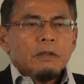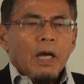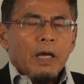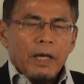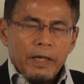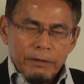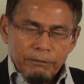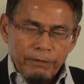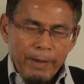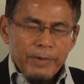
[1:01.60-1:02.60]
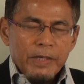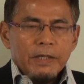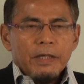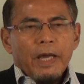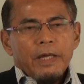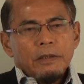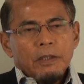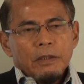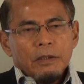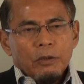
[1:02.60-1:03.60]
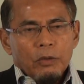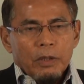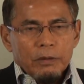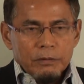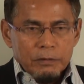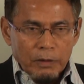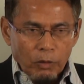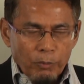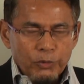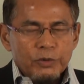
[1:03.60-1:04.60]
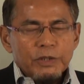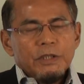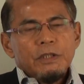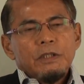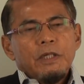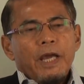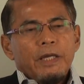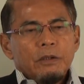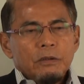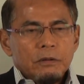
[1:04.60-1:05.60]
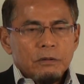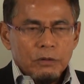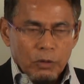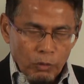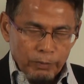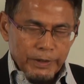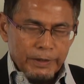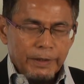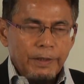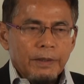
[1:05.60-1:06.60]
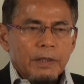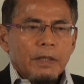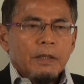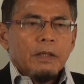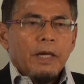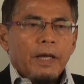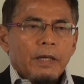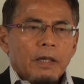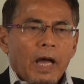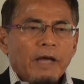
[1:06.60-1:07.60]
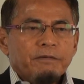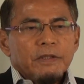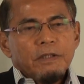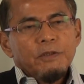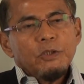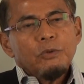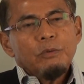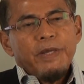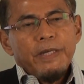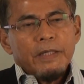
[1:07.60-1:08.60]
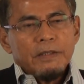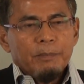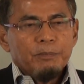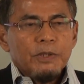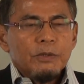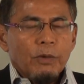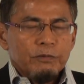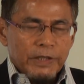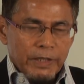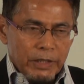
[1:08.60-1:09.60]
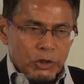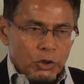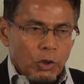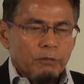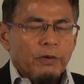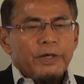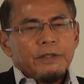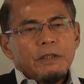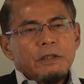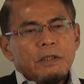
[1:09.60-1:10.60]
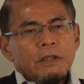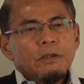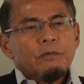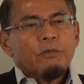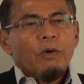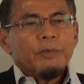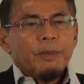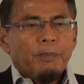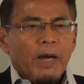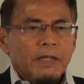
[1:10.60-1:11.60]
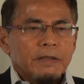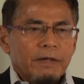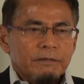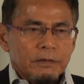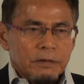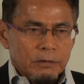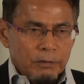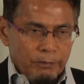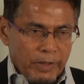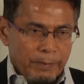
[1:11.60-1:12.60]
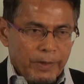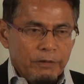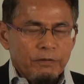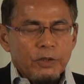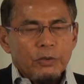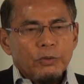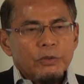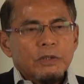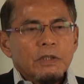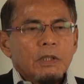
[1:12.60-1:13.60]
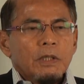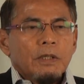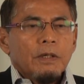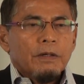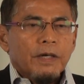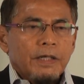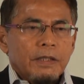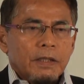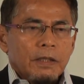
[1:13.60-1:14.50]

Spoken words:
at the family, at the community and globally. Yeah? I have given you many examples of the nature of our existence from the past. I have many, many videos. All right.